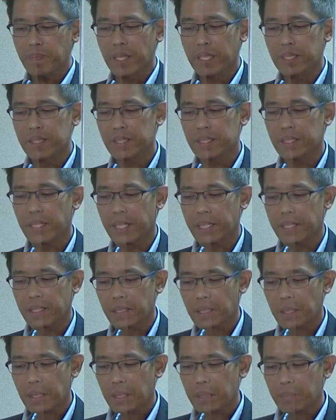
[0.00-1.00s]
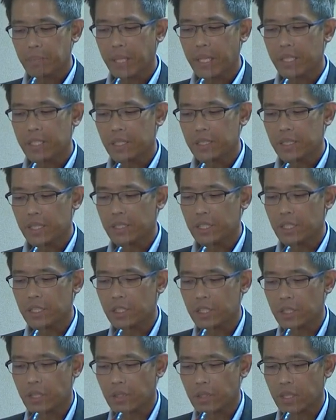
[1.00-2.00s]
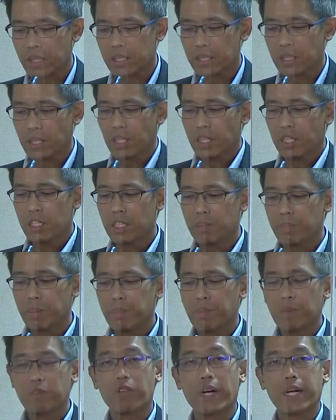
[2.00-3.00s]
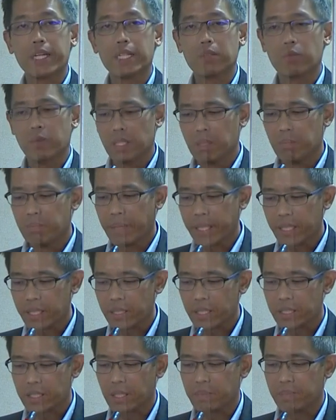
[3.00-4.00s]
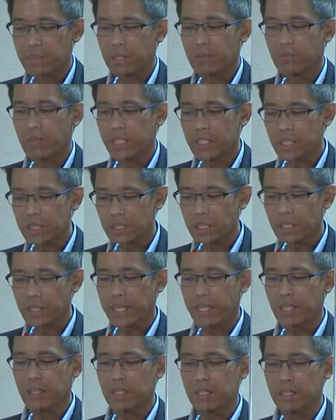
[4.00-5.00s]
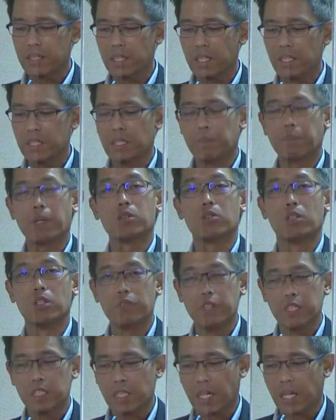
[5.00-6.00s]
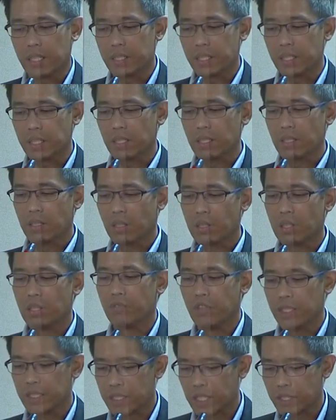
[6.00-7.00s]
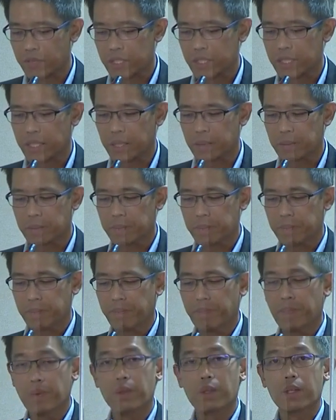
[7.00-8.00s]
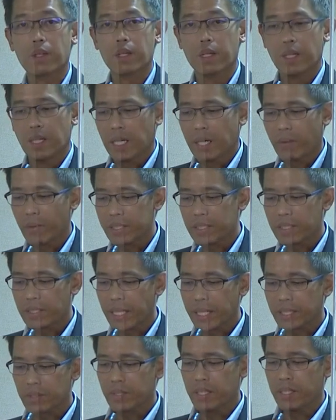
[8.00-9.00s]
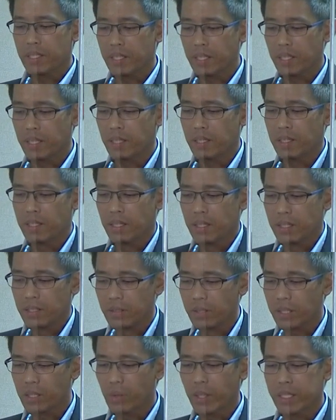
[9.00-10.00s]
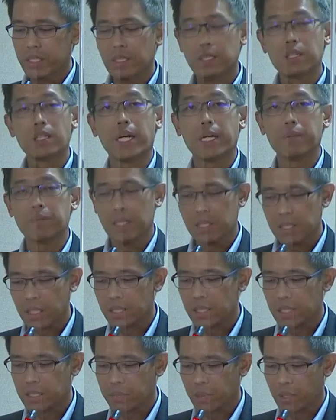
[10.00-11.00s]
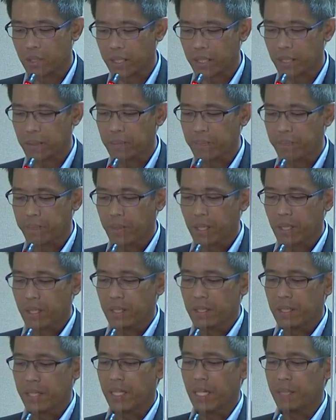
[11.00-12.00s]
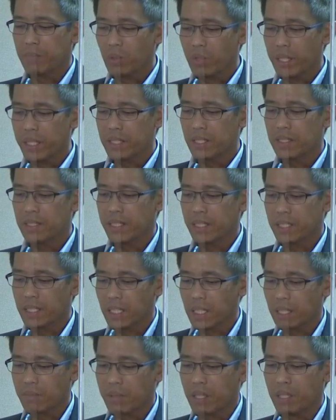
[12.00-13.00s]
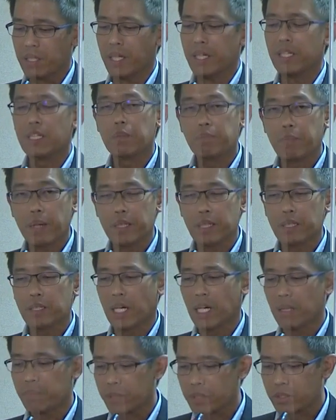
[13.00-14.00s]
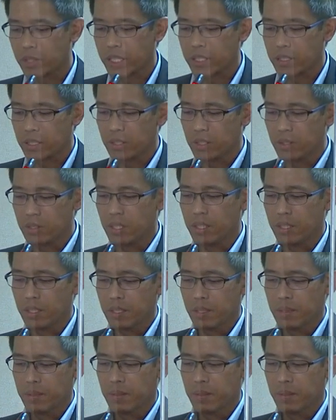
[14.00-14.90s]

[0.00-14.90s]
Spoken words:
Instead, patients and insurers should be provided with a mechanism to register their concerns about overcharging or overservicing. I was glad to hear during question time earlier this morning that MOH is setting up an independent arbitration unit.